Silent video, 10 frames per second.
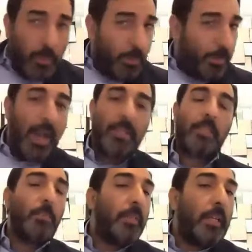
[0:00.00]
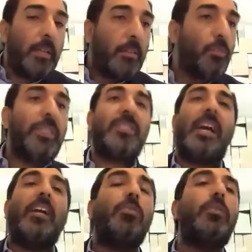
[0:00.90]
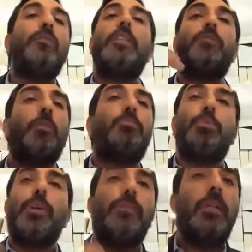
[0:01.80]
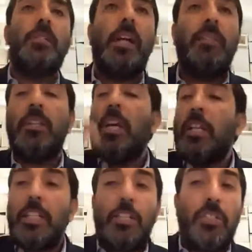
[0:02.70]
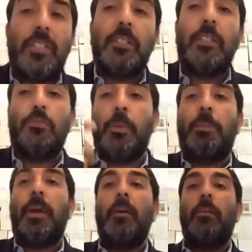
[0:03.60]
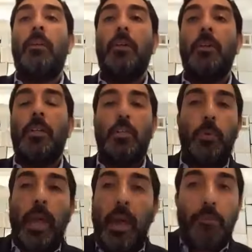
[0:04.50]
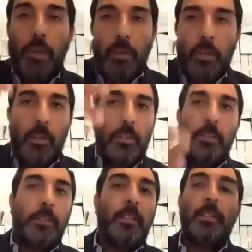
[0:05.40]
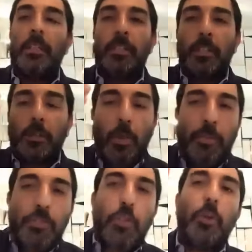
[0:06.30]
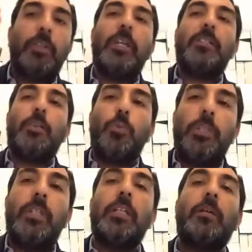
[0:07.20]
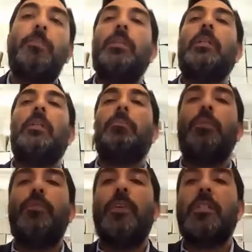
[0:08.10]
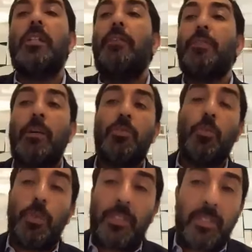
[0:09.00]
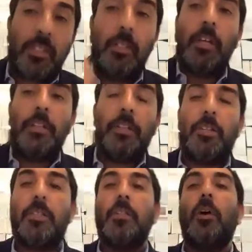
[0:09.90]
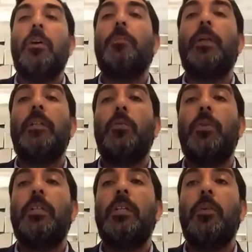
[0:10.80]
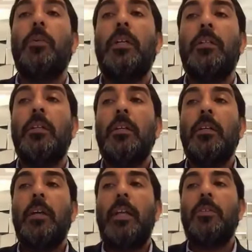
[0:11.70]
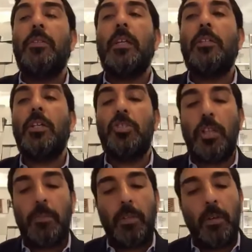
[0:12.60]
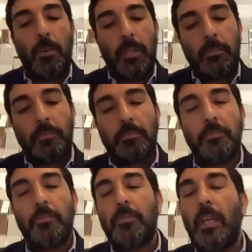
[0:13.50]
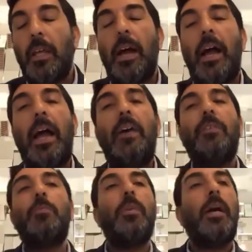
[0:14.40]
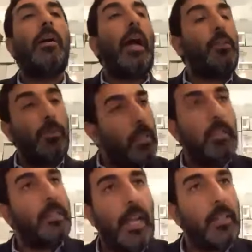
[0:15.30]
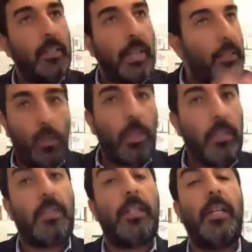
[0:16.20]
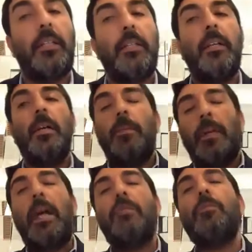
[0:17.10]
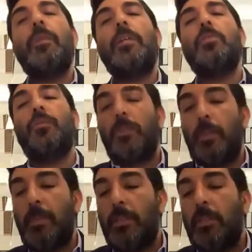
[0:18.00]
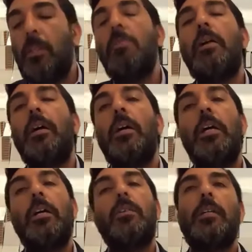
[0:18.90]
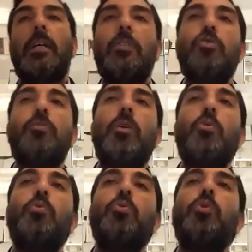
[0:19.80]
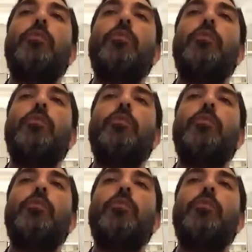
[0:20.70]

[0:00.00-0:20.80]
possibly recycled events from previous lives that you still didn't repair because we have uh, we have certain things that we didn't complete in previous lifetimes, so we still they're still on our plate and we're dealing with it. And you say to Hashem, you know what? I have emunah. I don't understand it. I don't understand it, but heaven nights all for the best. You know why? Because Hakadosh Baruch Hu